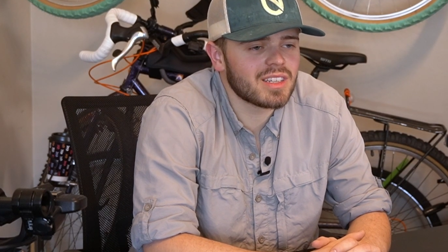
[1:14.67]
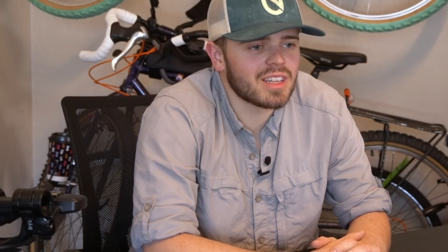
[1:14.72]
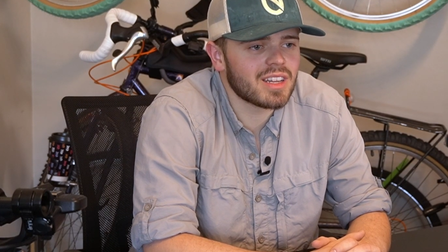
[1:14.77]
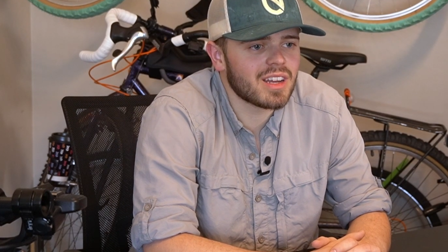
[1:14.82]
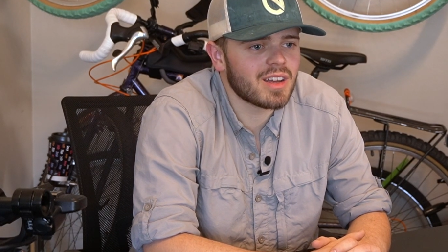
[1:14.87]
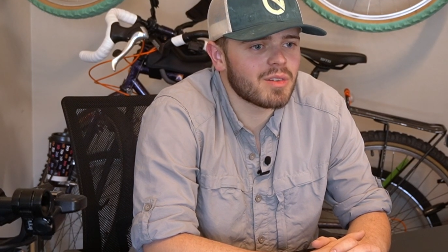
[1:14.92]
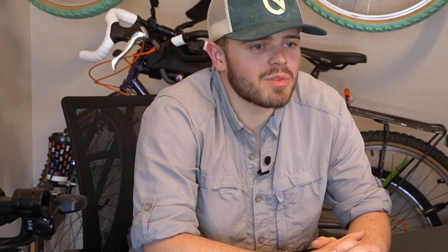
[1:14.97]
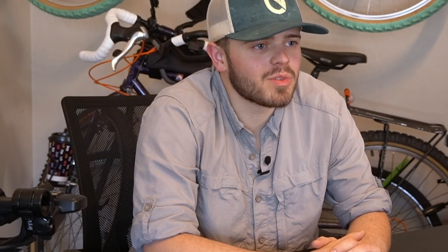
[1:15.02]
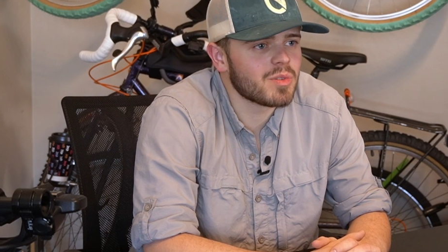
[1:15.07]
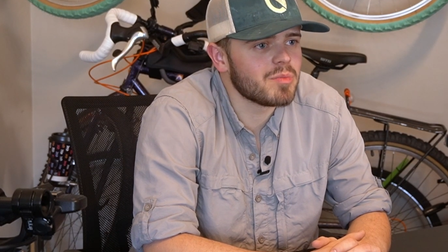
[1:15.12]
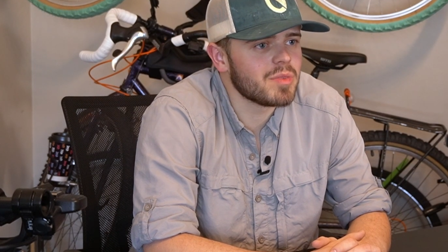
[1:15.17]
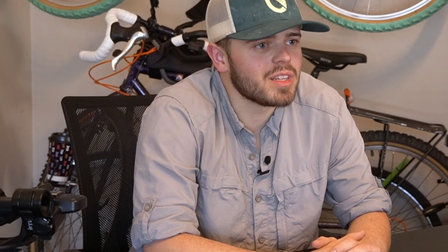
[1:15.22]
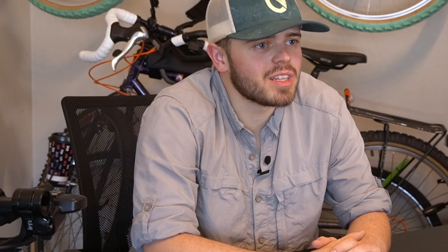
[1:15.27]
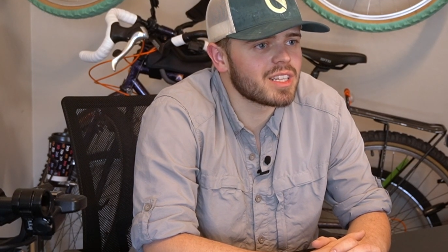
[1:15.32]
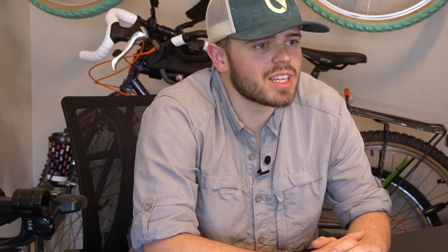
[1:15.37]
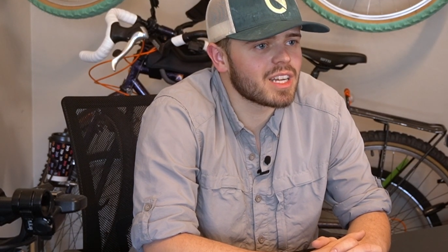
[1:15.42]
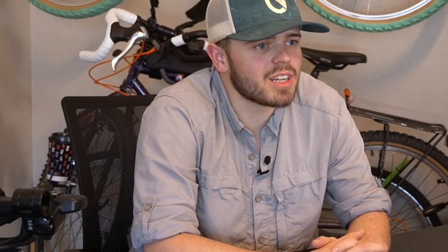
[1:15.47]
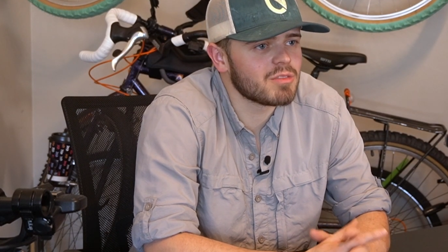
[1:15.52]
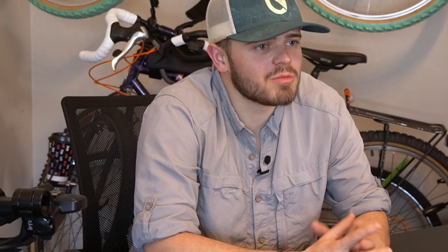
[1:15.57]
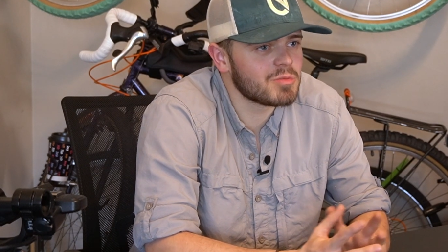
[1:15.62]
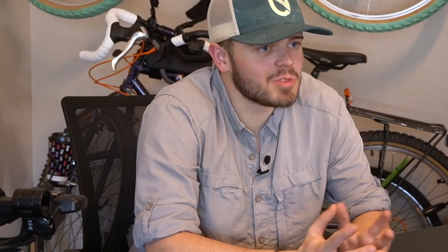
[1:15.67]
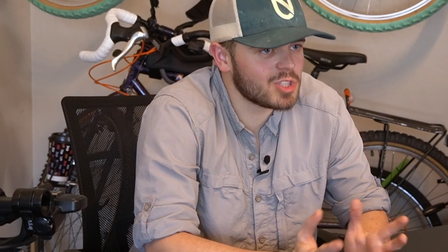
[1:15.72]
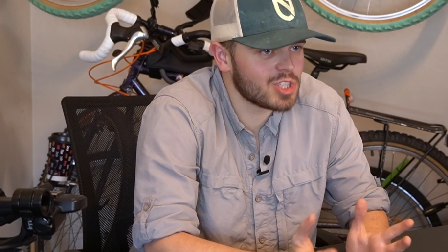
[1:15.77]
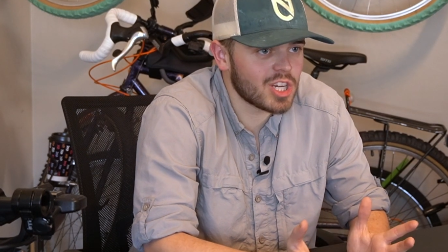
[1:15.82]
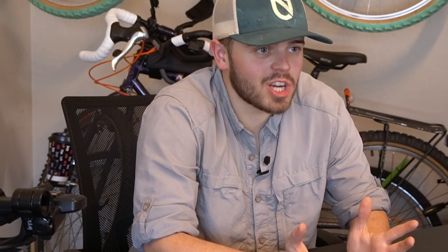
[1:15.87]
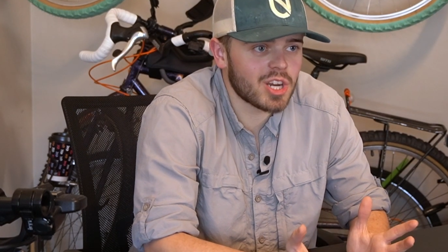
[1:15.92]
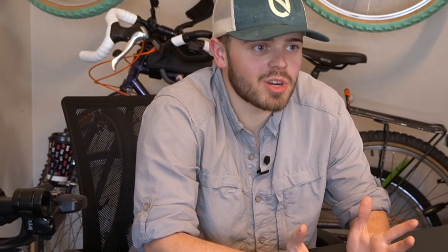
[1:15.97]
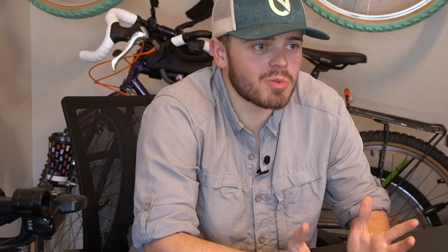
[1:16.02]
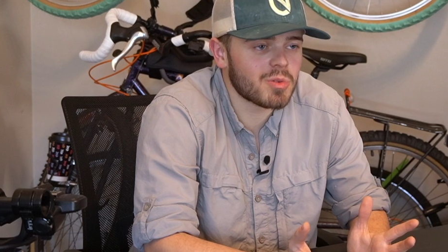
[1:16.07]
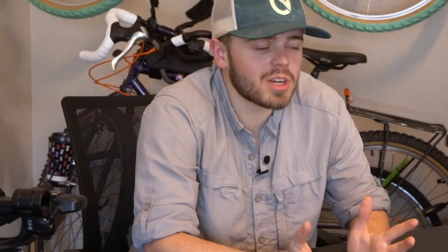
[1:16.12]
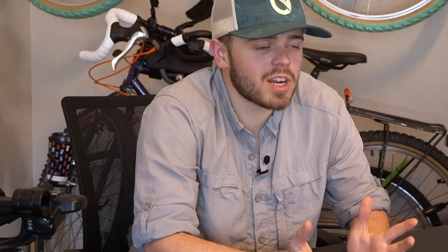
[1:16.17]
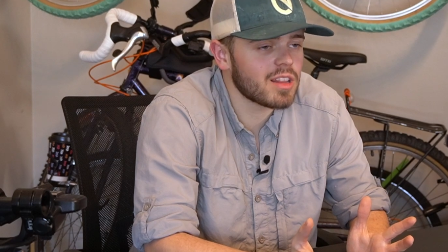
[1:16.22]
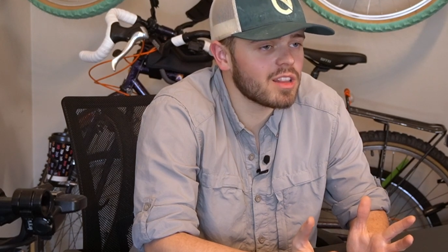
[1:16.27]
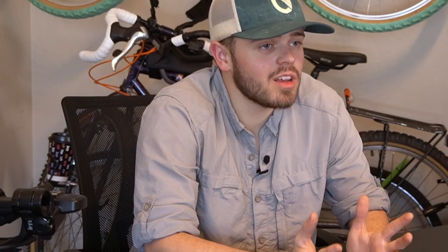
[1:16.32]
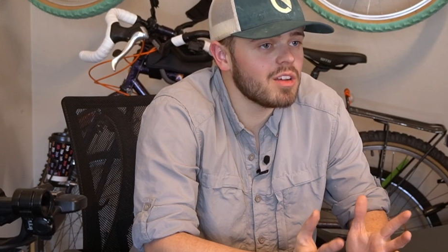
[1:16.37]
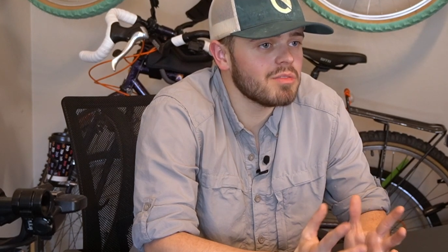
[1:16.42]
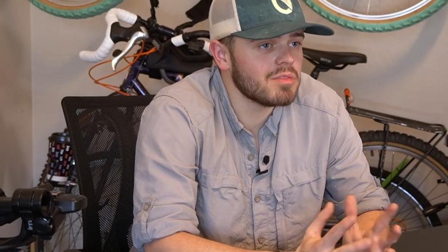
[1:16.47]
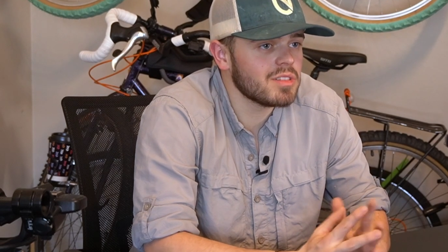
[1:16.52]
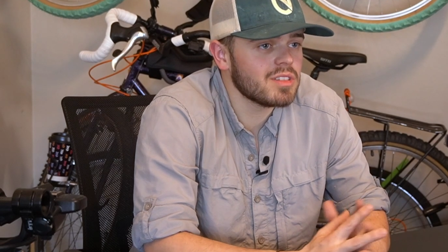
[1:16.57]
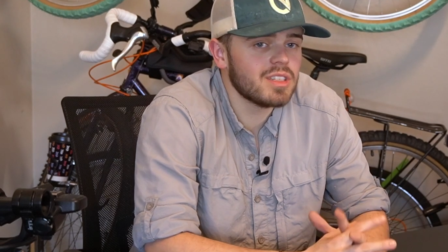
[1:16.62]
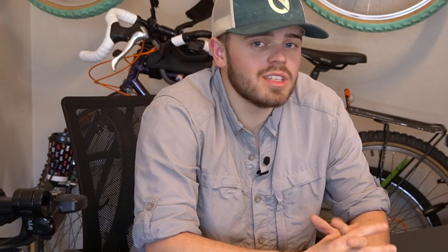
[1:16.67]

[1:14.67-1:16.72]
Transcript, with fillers: uh, for me to kind of share what I love